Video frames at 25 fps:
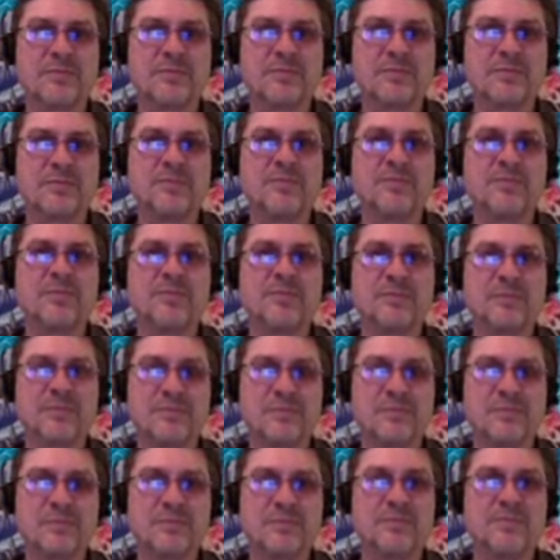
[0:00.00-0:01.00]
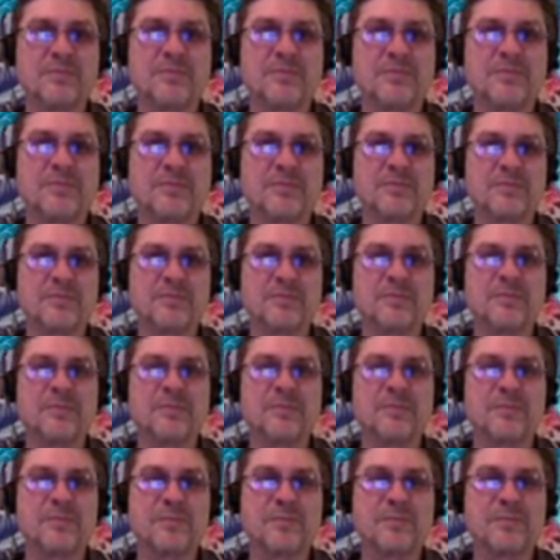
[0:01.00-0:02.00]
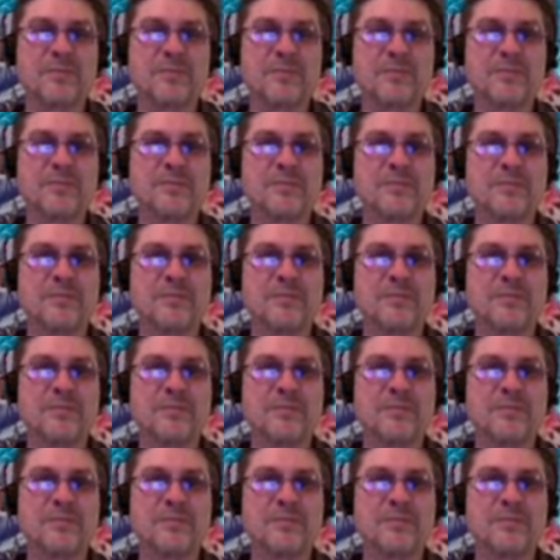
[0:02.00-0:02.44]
[no speech]